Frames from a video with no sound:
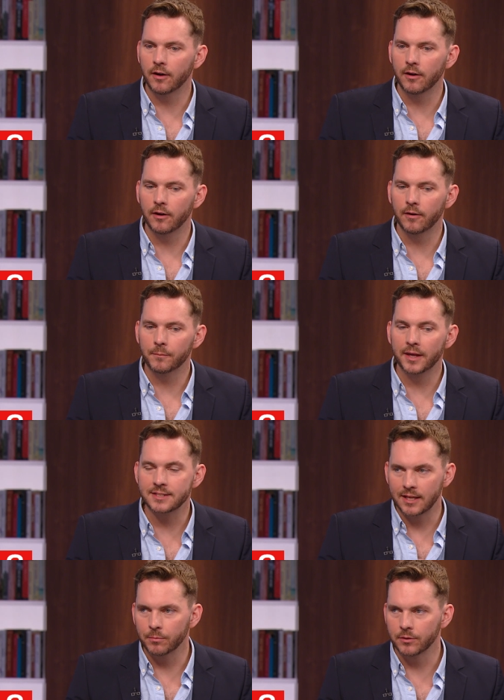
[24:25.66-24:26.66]
uh,
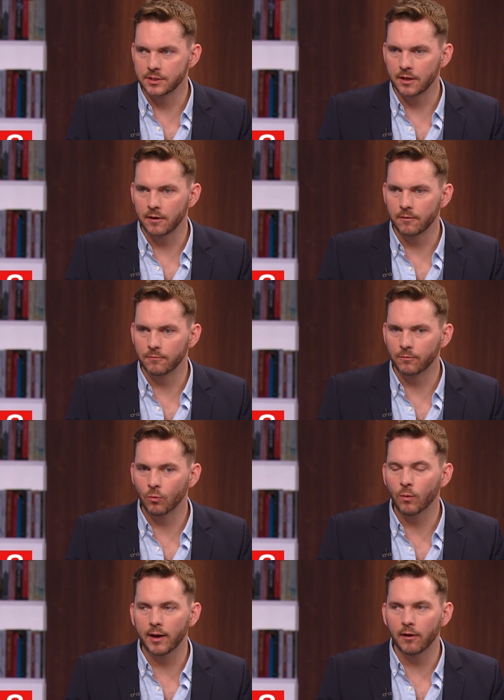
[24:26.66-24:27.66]
examples of
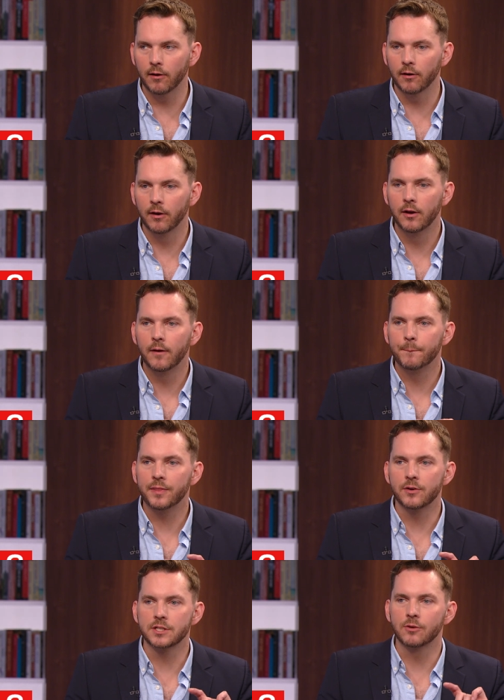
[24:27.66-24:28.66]
where
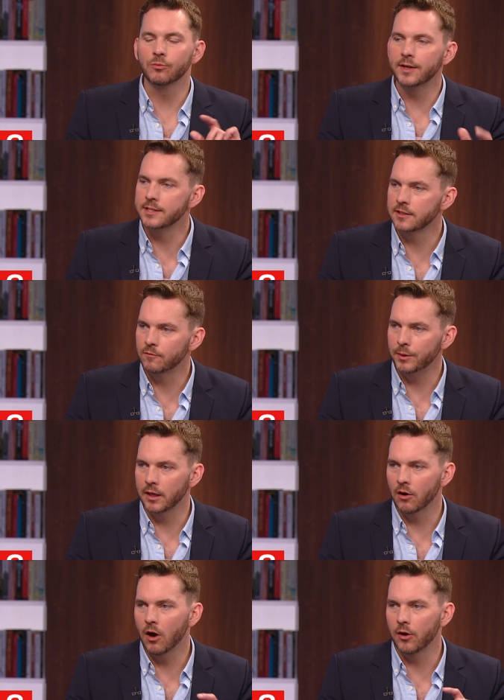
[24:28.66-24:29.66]
there's a risk of
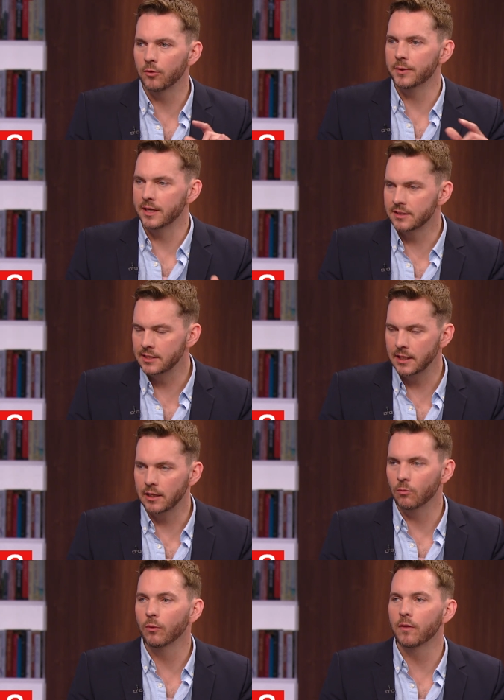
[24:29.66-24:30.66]
being caught or being
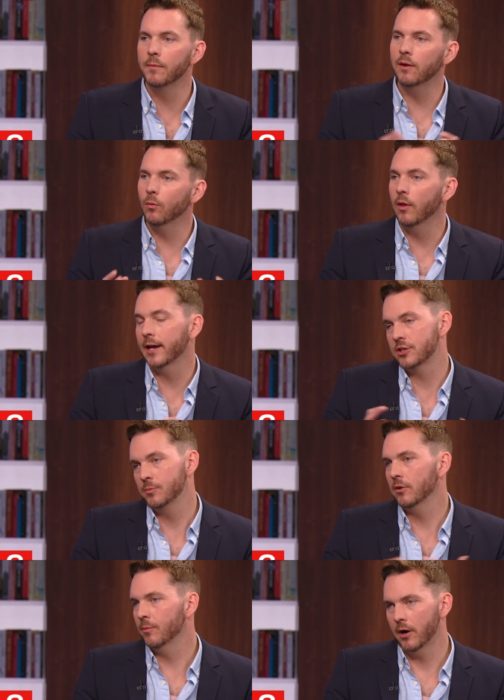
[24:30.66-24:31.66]
seen, where the men will actually
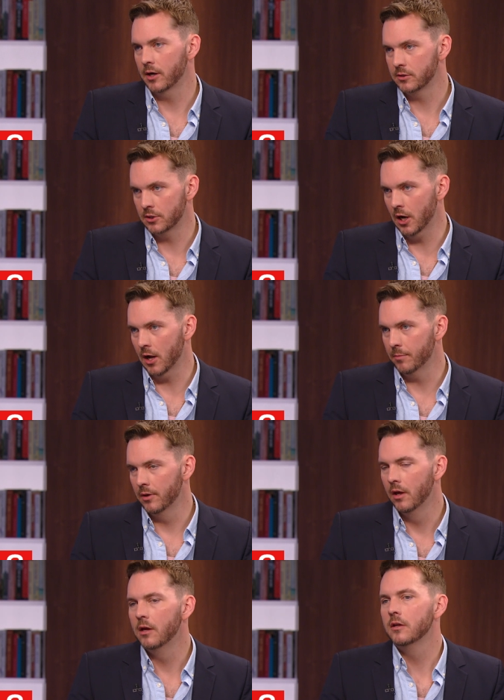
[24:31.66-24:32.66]
pull apart and stop.
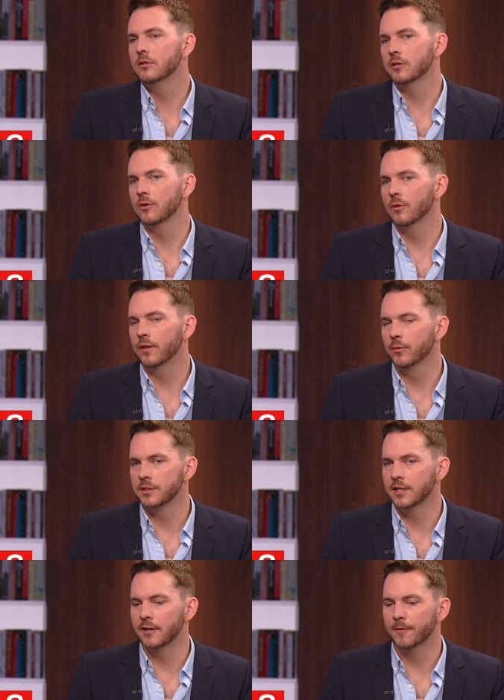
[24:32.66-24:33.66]
So there
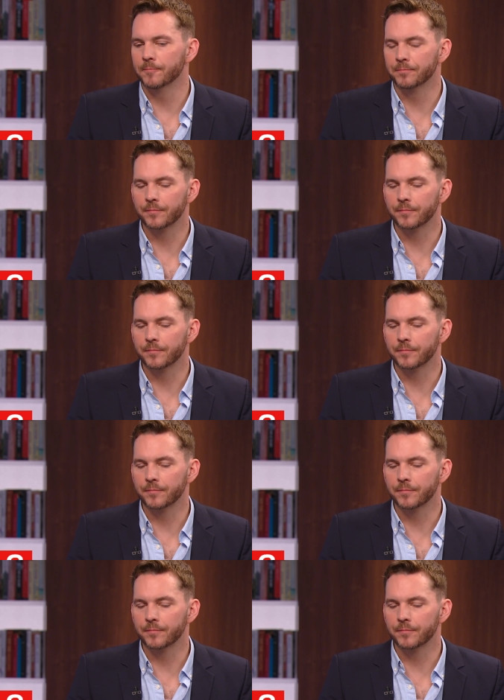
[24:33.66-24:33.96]
was a,